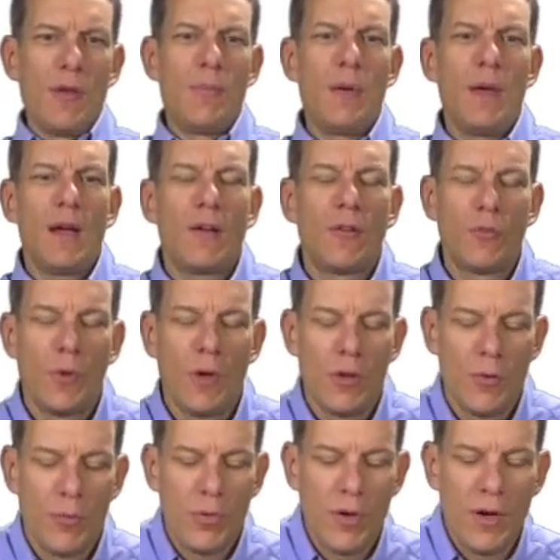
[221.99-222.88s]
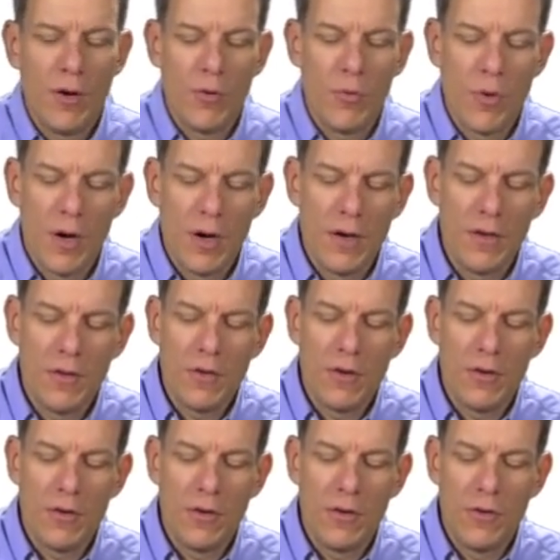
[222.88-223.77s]
picks whether player 1
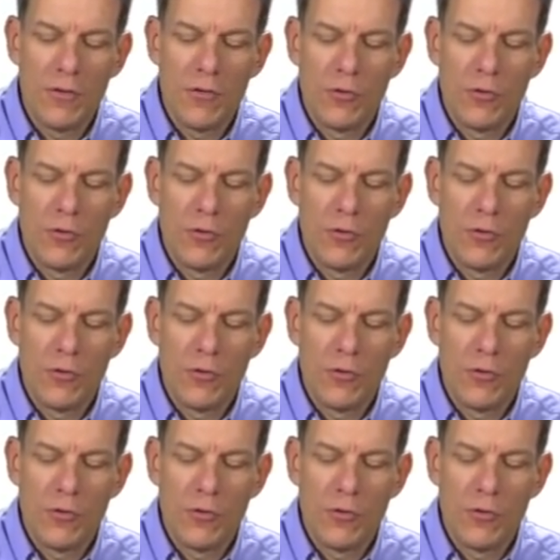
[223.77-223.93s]
is